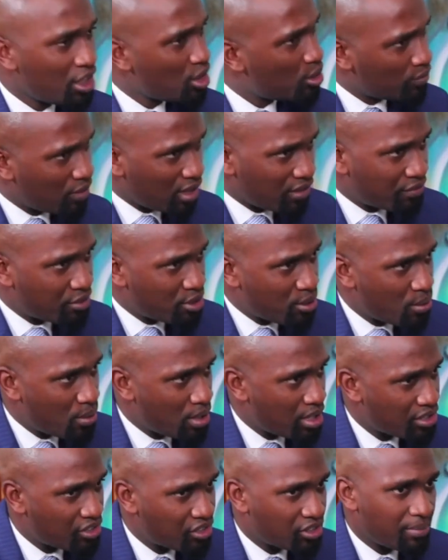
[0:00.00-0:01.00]
the sake of our
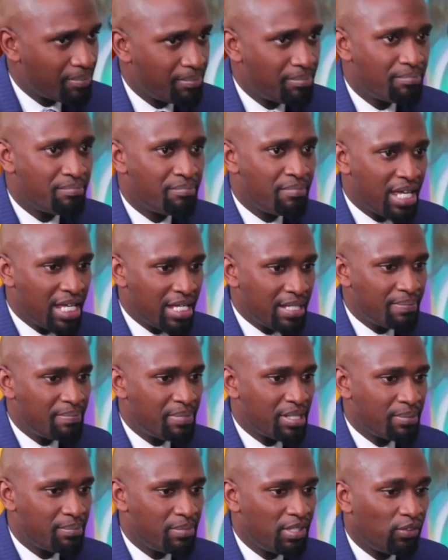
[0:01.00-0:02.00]
viewers,
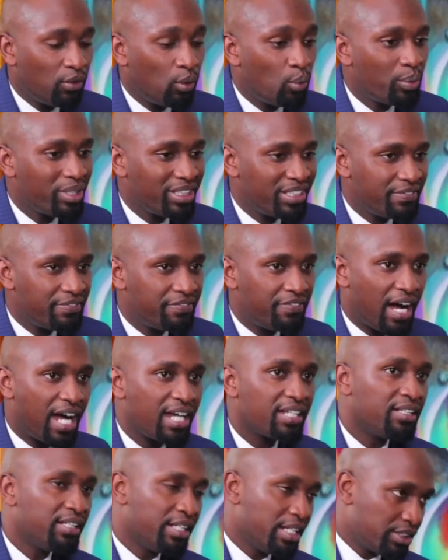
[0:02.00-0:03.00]
maybe before we
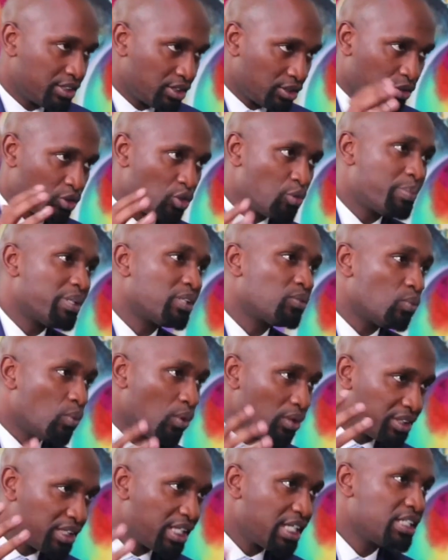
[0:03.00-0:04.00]
define Liaison Group and
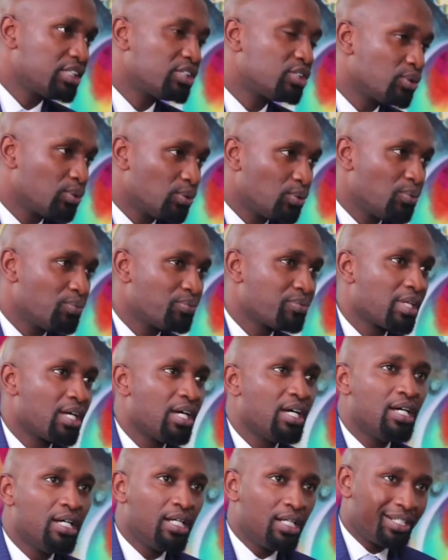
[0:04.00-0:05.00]
what they do,
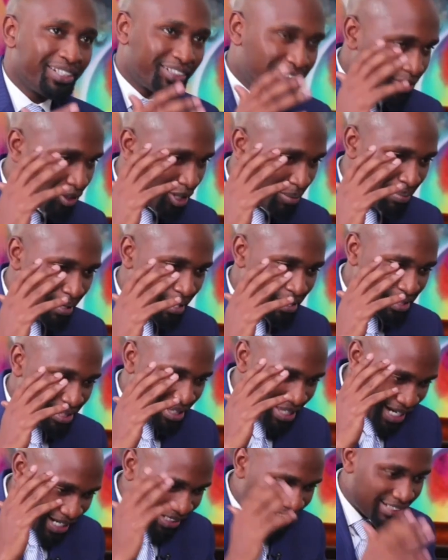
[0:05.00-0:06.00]
let's talk
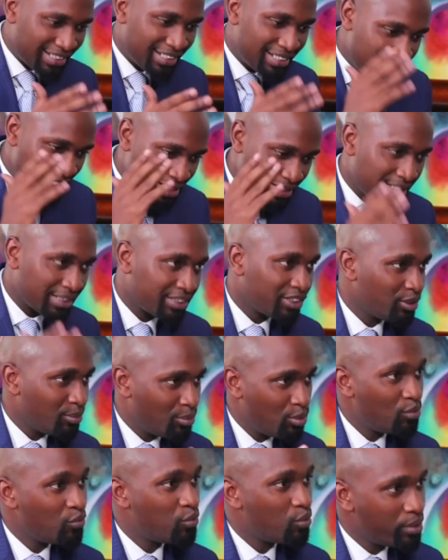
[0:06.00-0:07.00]
about that latest
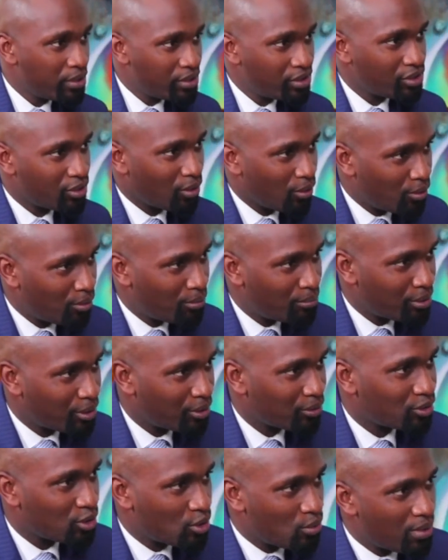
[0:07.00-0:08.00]
move we saw,
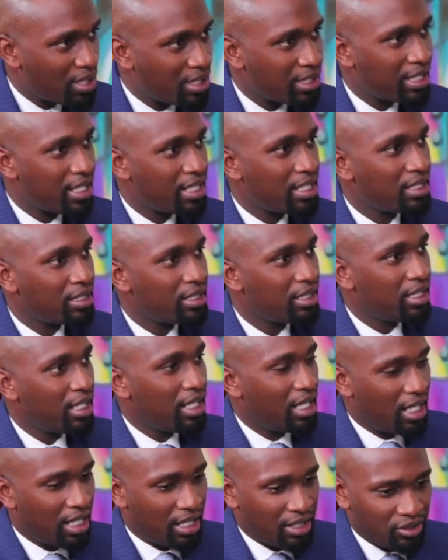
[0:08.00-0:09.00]
because you were there
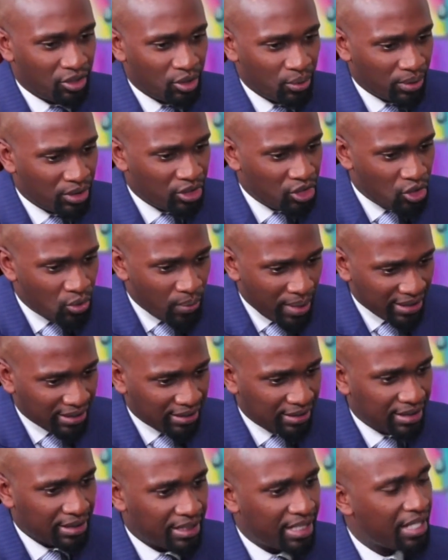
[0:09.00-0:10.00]
and you
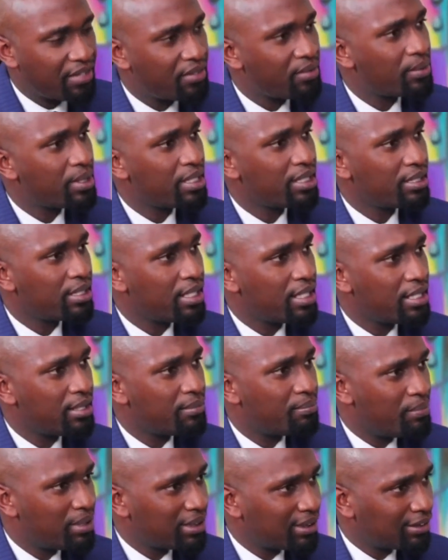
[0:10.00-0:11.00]
addressed the gathering
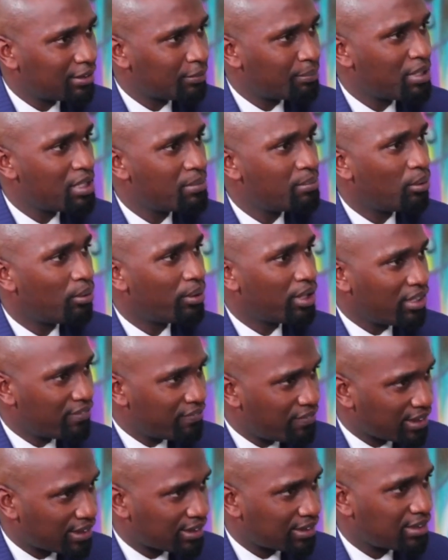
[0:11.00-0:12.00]
there, business people,
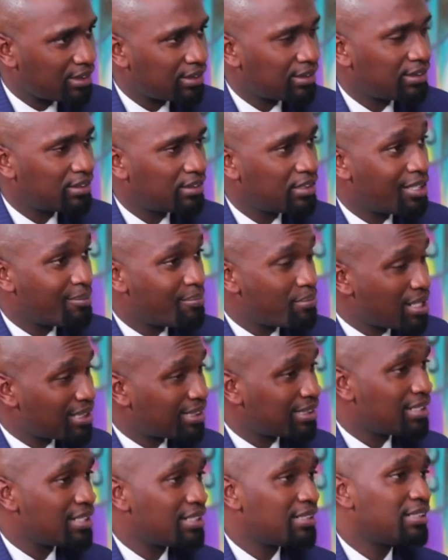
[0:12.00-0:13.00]
investors, the
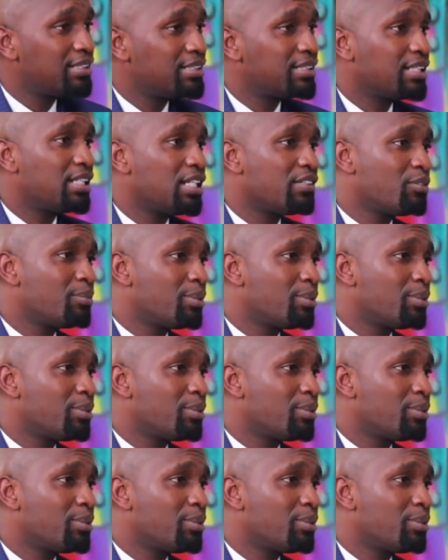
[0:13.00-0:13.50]
president and